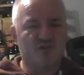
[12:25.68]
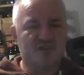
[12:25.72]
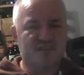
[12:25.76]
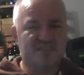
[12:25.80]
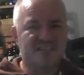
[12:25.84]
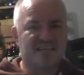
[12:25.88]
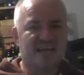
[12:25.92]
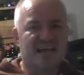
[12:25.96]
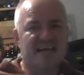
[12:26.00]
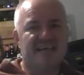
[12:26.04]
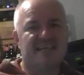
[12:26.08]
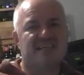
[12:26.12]

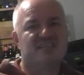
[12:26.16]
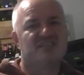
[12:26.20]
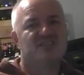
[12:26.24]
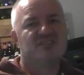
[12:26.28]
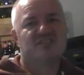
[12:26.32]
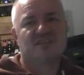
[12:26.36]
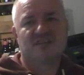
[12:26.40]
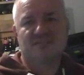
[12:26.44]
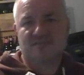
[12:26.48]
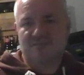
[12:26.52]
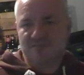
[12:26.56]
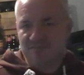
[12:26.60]

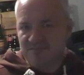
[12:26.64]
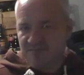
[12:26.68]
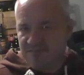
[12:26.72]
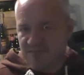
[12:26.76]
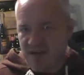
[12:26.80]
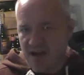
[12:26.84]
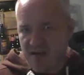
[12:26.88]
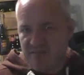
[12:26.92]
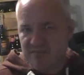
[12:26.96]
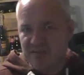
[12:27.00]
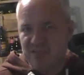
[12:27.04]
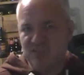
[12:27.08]
taste,
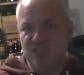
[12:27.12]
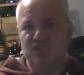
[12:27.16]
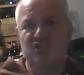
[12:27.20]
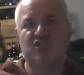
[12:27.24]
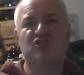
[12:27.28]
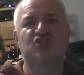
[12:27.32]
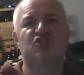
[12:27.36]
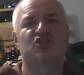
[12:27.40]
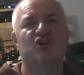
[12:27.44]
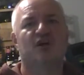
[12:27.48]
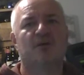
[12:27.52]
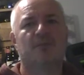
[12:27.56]
very
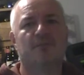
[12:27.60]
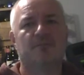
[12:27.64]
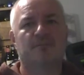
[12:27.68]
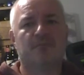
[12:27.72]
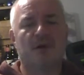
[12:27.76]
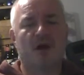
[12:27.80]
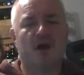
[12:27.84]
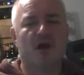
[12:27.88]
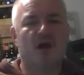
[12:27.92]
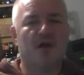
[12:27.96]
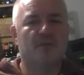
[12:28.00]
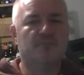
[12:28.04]
ginger
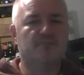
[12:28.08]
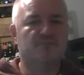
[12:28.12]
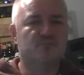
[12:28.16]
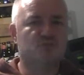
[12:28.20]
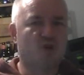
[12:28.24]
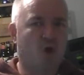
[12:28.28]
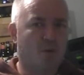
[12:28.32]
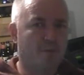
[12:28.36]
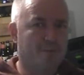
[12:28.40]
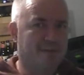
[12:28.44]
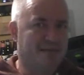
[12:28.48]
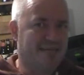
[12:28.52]

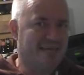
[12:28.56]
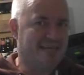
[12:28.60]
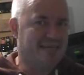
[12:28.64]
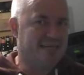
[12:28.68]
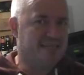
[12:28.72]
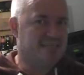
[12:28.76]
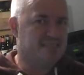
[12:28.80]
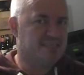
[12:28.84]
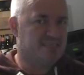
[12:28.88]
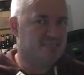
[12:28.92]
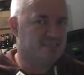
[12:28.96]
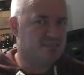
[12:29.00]

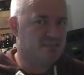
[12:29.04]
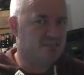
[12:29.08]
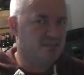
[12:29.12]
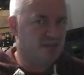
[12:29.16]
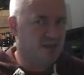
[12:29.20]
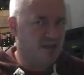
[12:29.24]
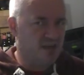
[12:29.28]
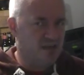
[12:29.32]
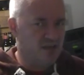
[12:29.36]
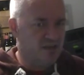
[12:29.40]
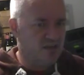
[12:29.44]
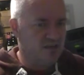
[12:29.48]
dominated,
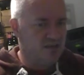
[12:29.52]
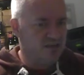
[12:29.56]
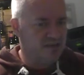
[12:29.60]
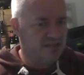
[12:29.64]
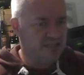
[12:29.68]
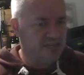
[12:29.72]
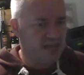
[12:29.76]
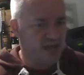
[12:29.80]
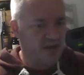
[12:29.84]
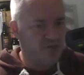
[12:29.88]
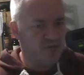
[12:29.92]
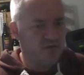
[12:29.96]
you
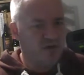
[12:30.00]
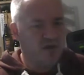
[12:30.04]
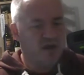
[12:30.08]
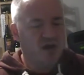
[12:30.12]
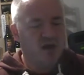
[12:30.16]
know.